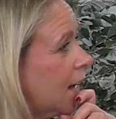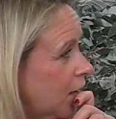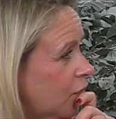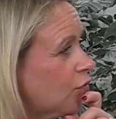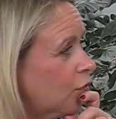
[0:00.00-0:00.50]

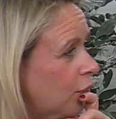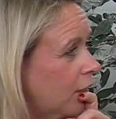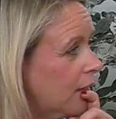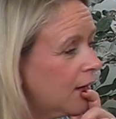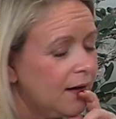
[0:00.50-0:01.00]
Yeah, sure.
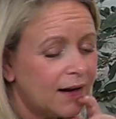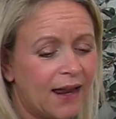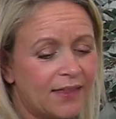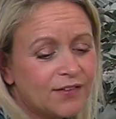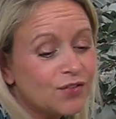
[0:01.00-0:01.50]
Yeah.
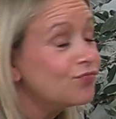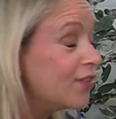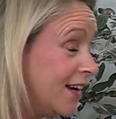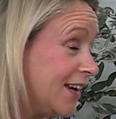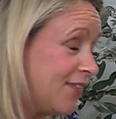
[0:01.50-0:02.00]
Claire, this is
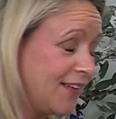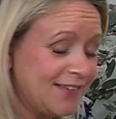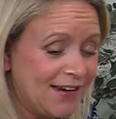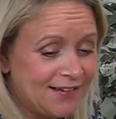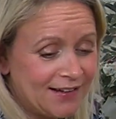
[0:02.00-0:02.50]
really
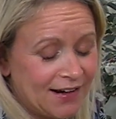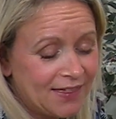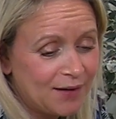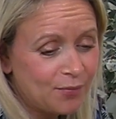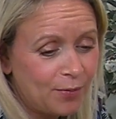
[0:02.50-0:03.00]
fascinating, and
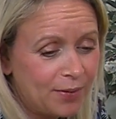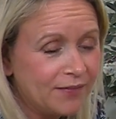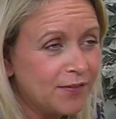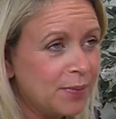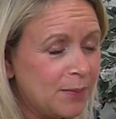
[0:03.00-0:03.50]
I think
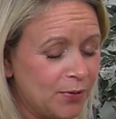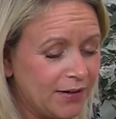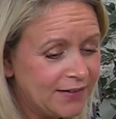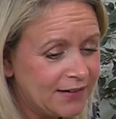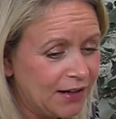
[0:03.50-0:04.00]
probably for
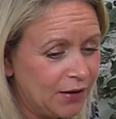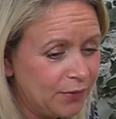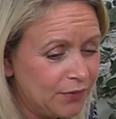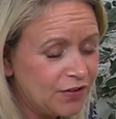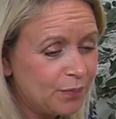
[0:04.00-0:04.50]
people listening
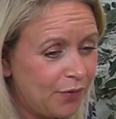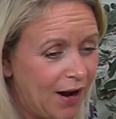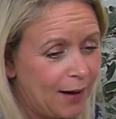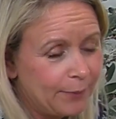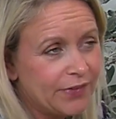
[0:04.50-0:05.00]
who just
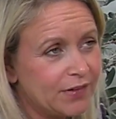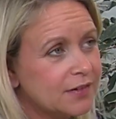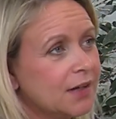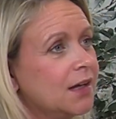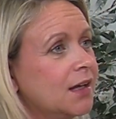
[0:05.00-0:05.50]
perhaps had